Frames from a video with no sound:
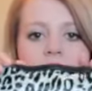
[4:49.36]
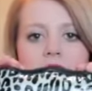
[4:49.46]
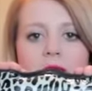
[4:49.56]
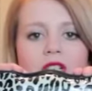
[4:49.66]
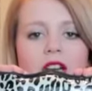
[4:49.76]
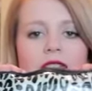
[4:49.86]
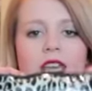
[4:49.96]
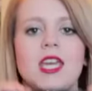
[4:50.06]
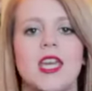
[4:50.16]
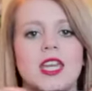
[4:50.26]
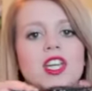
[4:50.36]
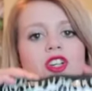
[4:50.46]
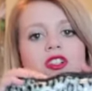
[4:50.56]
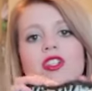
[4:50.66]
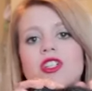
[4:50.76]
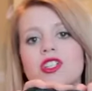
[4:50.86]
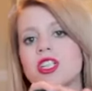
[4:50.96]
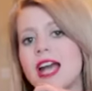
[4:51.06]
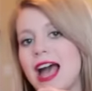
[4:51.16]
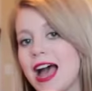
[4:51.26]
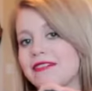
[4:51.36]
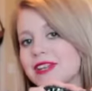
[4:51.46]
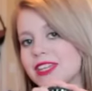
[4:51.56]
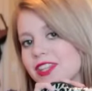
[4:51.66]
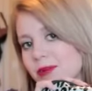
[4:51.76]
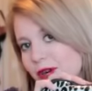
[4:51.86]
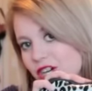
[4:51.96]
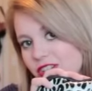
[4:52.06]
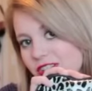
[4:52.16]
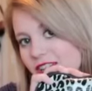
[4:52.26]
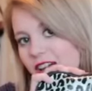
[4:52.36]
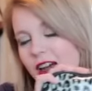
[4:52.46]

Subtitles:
thing, which I think any girl should have in their purse.